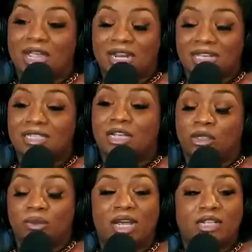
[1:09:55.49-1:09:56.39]
And as they
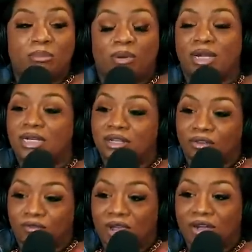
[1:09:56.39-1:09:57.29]
do that, to bring down
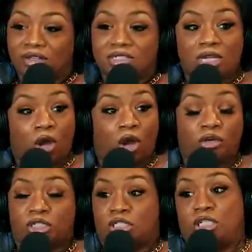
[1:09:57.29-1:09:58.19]
the value to say, oh,
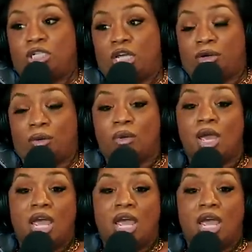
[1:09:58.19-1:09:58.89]
this is the ghetto.